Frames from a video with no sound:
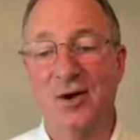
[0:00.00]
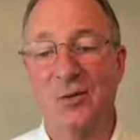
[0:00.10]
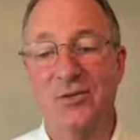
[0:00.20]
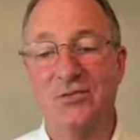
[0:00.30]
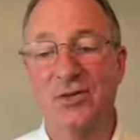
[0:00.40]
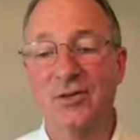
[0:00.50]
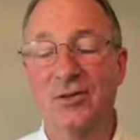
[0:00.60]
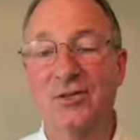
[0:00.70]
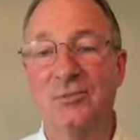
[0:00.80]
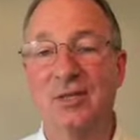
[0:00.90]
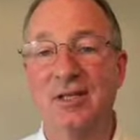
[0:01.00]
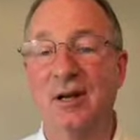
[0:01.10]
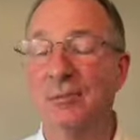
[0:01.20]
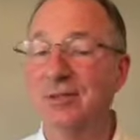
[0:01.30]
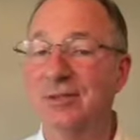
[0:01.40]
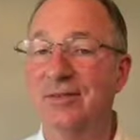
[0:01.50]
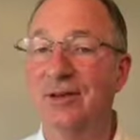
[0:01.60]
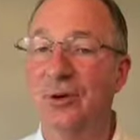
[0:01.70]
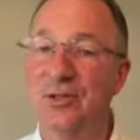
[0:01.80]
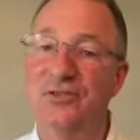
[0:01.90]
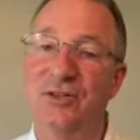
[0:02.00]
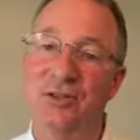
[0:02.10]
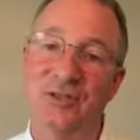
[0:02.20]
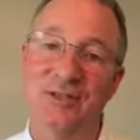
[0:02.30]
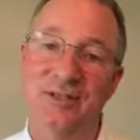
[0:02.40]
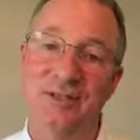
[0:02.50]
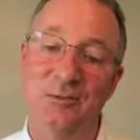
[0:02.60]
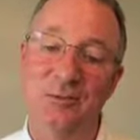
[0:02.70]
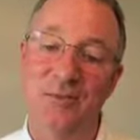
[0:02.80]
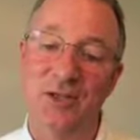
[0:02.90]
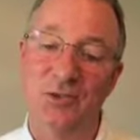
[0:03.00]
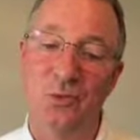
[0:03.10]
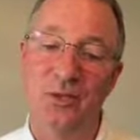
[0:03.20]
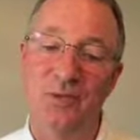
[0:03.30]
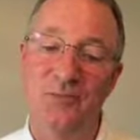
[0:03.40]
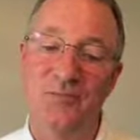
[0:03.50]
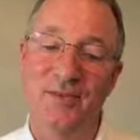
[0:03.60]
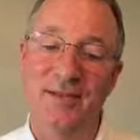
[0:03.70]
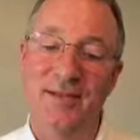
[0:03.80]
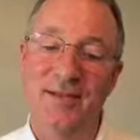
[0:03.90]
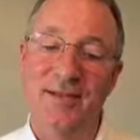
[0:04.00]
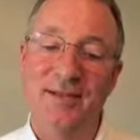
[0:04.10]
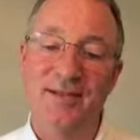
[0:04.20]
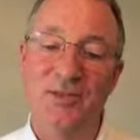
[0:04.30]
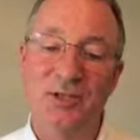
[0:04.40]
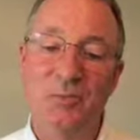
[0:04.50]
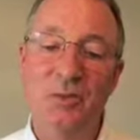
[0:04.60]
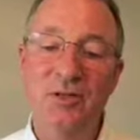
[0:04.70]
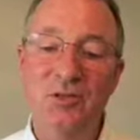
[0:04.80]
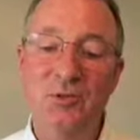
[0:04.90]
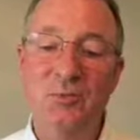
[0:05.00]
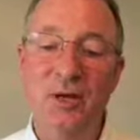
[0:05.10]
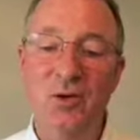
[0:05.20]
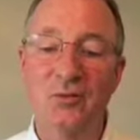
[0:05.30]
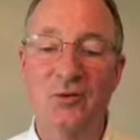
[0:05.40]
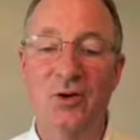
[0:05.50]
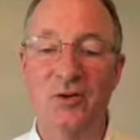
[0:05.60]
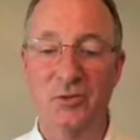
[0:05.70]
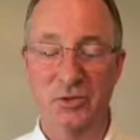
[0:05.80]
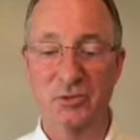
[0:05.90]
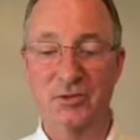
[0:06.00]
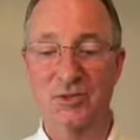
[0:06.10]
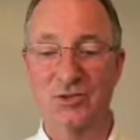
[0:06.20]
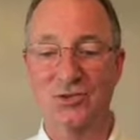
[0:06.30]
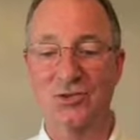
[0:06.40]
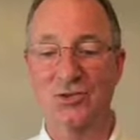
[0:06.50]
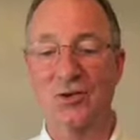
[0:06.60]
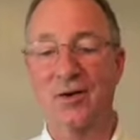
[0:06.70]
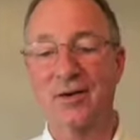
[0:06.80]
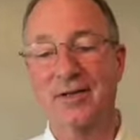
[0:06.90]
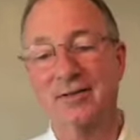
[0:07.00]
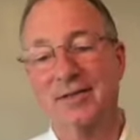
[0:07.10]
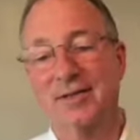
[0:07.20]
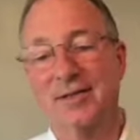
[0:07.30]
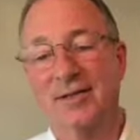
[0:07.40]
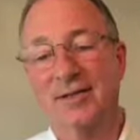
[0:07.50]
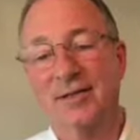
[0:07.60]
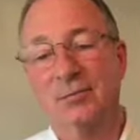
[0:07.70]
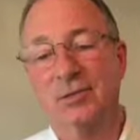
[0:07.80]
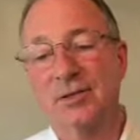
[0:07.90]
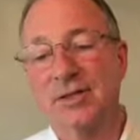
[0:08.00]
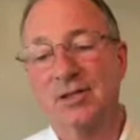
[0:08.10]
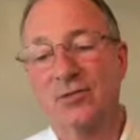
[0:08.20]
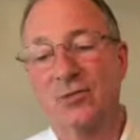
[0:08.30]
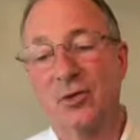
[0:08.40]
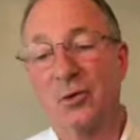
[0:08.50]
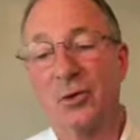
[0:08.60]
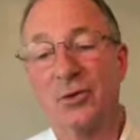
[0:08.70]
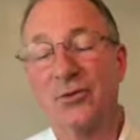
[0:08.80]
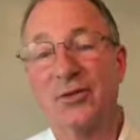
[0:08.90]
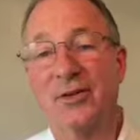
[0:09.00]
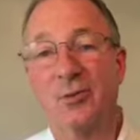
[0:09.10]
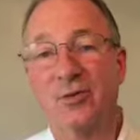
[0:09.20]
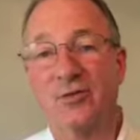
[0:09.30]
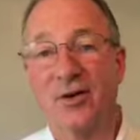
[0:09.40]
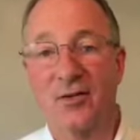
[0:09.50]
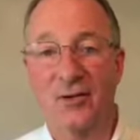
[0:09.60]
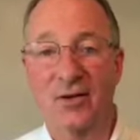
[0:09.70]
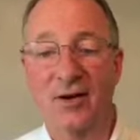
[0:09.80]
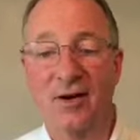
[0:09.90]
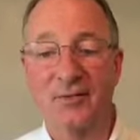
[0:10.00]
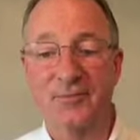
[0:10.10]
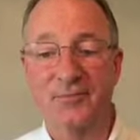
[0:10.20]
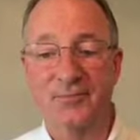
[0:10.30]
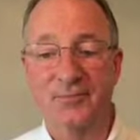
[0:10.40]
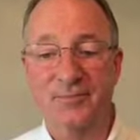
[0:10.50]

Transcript: And it always felt good to me, and I believe it always felt good to him as well. The experience with my own father was really just a starting place for the real thing with Father God.